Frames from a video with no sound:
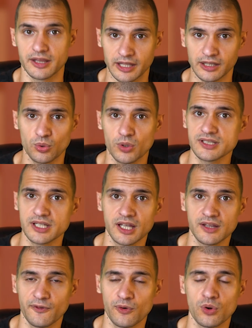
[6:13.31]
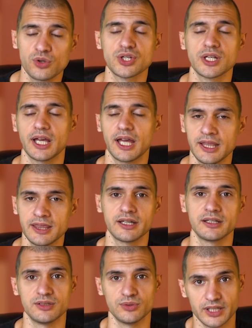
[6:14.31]
Thank you once again for watching, and
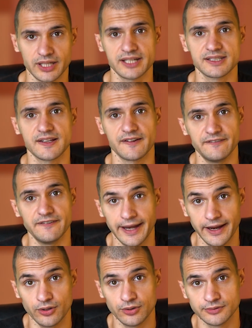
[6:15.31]
until the next video.